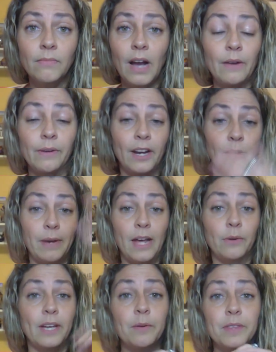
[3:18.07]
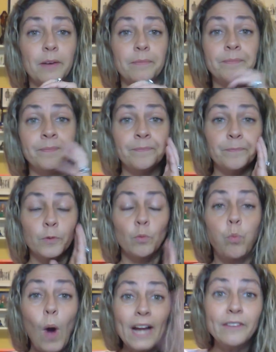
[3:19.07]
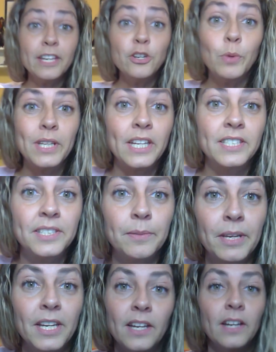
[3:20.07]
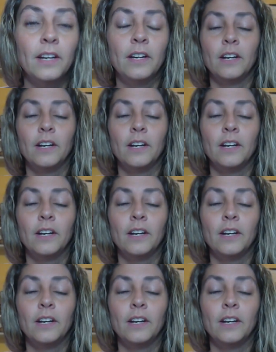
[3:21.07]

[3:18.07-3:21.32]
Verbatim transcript: I don't care. I'm not okay with it. Why are they doing this to me?